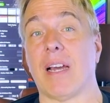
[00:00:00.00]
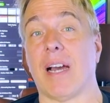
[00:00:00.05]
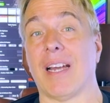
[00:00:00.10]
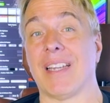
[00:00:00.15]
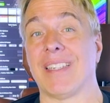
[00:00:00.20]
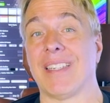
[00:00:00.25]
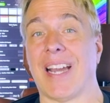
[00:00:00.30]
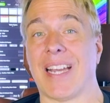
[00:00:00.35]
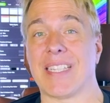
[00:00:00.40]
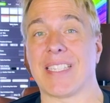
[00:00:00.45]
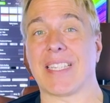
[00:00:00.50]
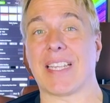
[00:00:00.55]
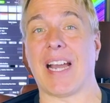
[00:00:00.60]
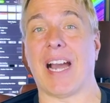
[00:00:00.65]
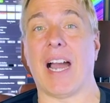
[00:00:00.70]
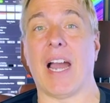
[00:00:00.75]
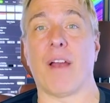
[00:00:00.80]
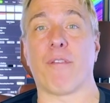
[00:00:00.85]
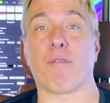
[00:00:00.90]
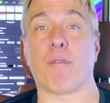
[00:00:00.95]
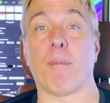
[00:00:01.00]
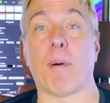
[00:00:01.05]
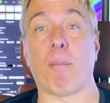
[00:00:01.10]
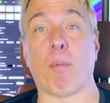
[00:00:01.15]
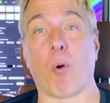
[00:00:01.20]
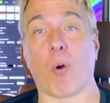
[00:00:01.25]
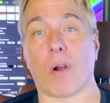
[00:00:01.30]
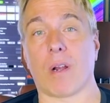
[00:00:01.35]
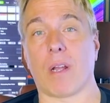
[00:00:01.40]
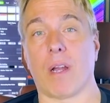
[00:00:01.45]
a nice guy from a
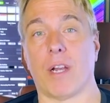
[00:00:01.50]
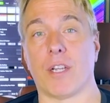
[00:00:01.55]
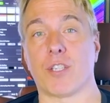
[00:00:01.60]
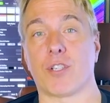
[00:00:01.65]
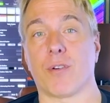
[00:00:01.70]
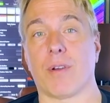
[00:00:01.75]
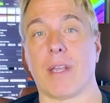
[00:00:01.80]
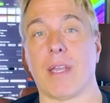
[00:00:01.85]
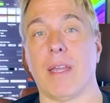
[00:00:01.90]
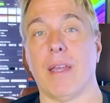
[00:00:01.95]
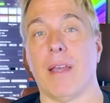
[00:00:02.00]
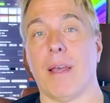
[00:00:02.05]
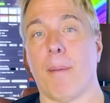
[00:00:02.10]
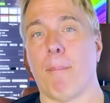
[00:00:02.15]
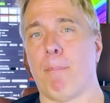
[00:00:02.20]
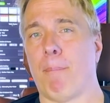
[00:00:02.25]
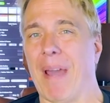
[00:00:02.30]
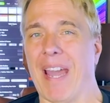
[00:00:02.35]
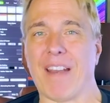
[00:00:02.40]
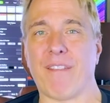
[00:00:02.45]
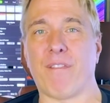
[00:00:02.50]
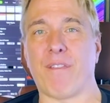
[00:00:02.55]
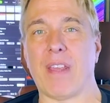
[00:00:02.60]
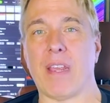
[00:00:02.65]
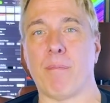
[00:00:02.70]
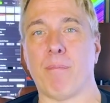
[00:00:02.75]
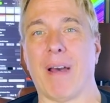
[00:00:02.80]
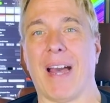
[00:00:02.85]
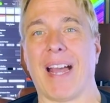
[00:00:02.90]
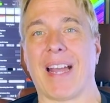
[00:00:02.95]
poor country bad
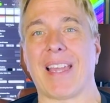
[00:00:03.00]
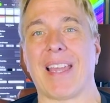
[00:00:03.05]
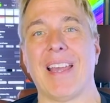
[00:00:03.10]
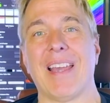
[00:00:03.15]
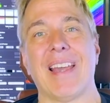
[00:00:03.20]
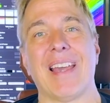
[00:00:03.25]
feedback